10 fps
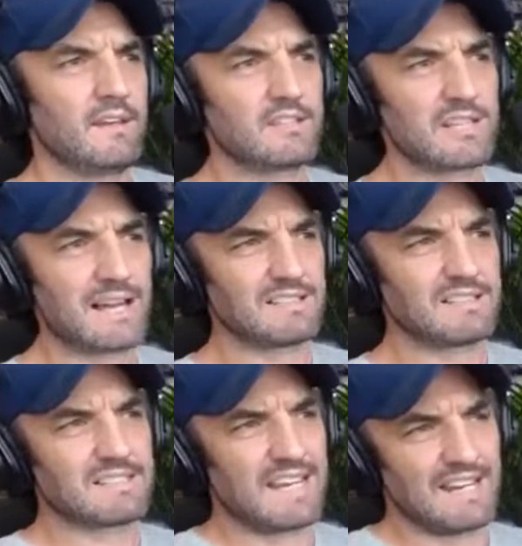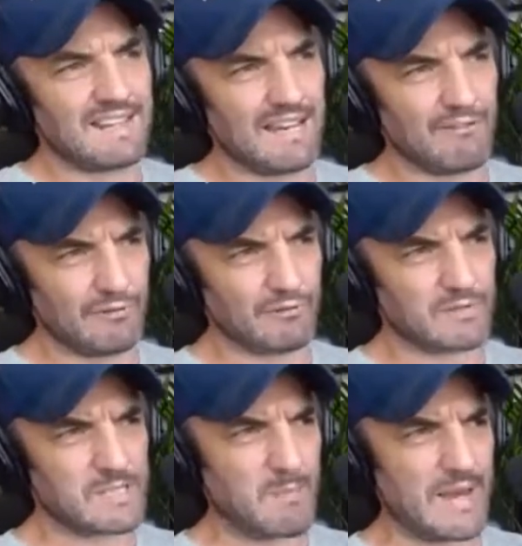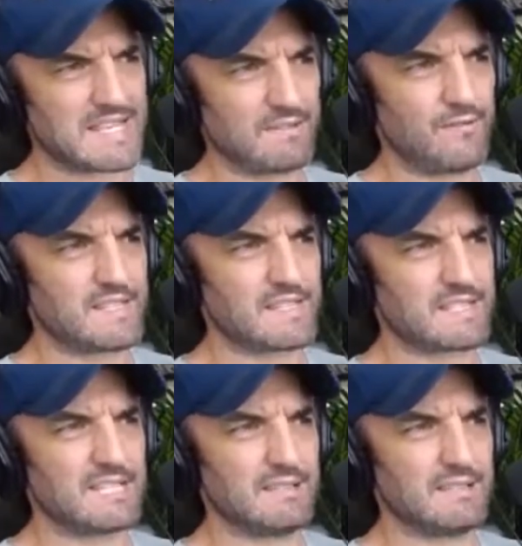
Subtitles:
The challenge is getting that real specificity